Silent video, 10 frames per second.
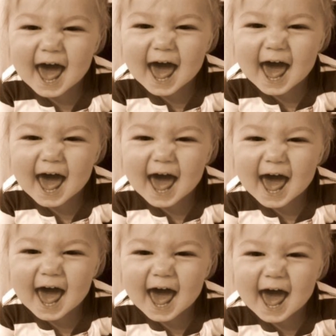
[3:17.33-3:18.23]

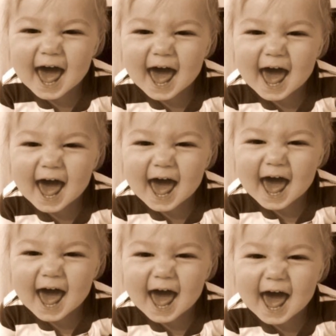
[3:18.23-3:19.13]

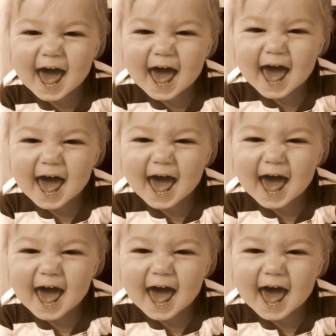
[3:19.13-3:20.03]

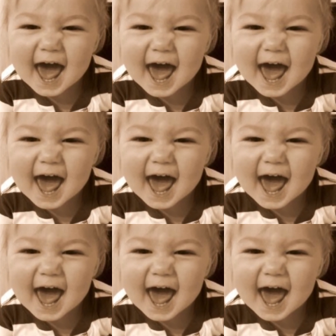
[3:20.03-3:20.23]
[no speech]